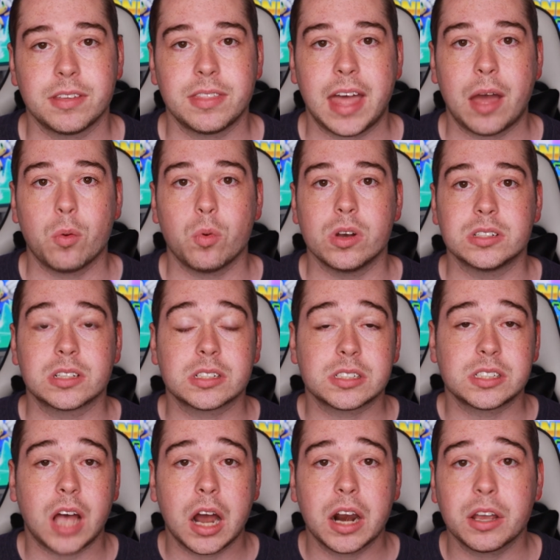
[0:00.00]
and that was
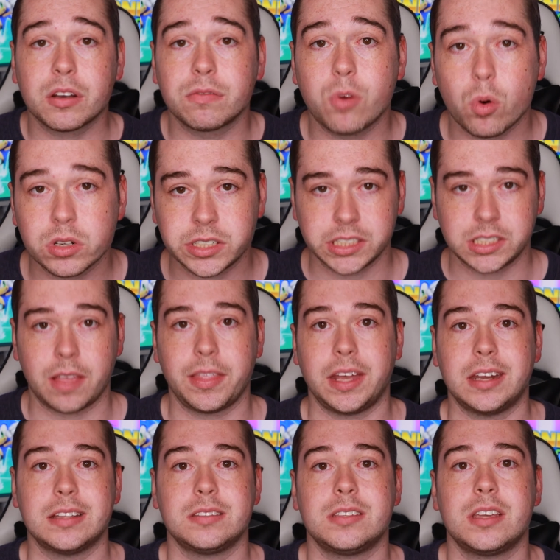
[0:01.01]
Sonic Forces on the
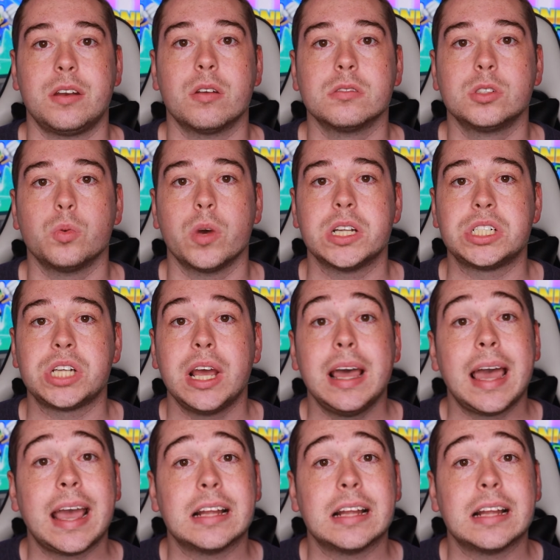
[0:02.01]
Nintendo Switch